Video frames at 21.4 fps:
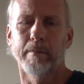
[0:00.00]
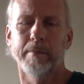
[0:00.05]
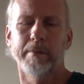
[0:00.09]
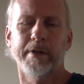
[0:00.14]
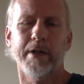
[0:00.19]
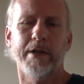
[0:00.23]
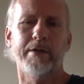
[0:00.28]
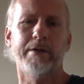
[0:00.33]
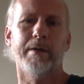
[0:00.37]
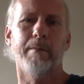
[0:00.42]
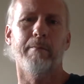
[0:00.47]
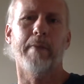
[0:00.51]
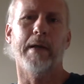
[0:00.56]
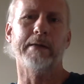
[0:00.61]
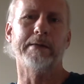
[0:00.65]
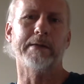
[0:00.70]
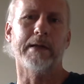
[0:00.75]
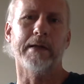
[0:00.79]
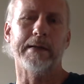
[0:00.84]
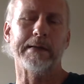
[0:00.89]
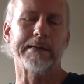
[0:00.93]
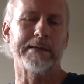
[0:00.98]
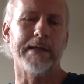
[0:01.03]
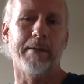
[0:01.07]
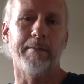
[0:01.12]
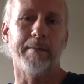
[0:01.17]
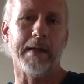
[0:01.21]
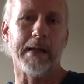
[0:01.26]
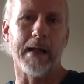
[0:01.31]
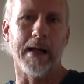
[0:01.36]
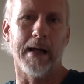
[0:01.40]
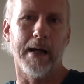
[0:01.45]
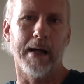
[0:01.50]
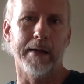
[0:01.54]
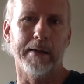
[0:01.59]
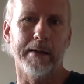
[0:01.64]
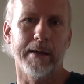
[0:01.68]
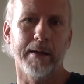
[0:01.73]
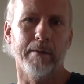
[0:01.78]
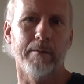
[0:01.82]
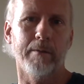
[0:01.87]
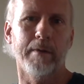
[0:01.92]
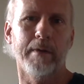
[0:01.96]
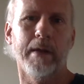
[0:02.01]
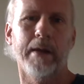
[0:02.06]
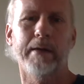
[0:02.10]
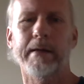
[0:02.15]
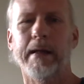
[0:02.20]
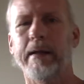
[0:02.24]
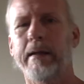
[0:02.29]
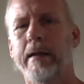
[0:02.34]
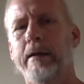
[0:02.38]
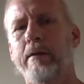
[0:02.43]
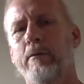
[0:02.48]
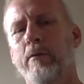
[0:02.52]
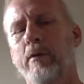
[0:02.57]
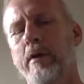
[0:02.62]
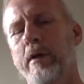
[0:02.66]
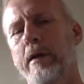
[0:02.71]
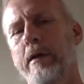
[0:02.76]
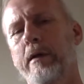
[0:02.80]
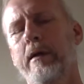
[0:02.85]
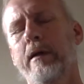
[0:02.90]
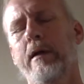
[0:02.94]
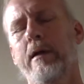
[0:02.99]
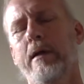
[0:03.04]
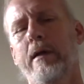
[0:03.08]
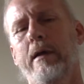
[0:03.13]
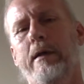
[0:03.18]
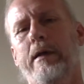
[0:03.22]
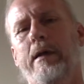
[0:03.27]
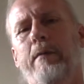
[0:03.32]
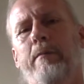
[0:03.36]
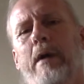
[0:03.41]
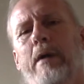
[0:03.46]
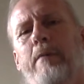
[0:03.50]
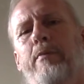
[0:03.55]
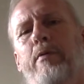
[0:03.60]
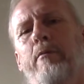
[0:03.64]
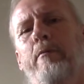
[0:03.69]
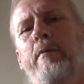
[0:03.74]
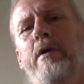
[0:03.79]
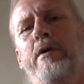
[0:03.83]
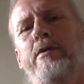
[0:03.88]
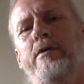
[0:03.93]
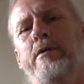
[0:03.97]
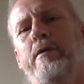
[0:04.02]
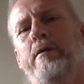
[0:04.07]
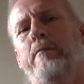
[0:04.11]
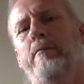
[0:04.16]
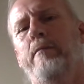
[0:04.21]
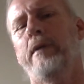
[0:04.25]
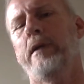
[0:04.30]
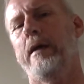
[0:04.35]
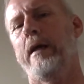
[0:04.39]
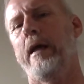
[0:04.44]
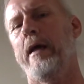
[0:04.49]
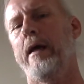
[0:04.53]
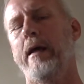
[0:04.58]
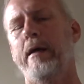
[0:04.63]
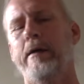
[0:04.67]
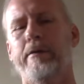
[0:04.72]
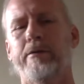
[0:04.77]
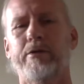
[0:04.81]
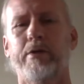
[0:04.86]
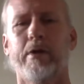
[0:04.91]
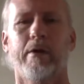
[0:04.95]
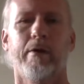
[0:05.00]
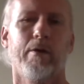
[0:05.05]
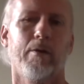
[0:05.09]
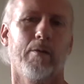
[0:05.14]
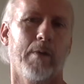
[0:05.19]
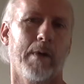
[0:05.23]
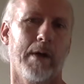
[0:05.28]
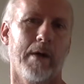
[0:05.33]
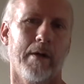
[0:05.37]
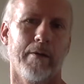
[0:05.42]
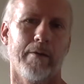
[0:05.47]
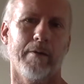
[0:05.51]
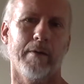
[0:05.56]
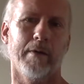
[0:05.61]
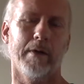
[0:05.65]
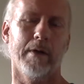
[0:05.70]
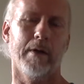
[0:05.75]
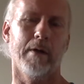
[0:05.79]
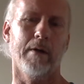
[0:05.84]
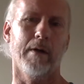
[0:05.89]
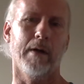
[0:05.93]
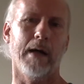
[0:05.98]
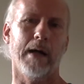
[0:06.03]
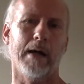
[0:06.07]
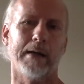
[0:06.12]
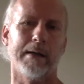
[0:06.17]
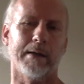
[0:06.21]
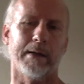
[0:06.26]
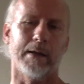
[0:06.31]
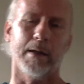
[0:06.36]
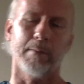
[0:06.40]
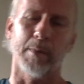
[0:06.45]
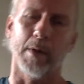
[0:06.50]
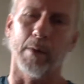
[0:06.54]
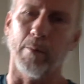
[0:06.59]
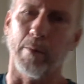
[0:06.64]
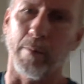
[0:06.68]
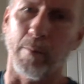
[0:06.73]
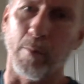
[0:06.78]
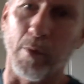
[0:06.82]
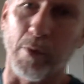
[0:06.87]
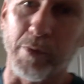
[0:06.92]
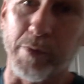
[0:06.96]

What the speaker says: teaching basically the same thing I did, and they didn't really get my permission, but hey, share the wealth. You know, I can come up with more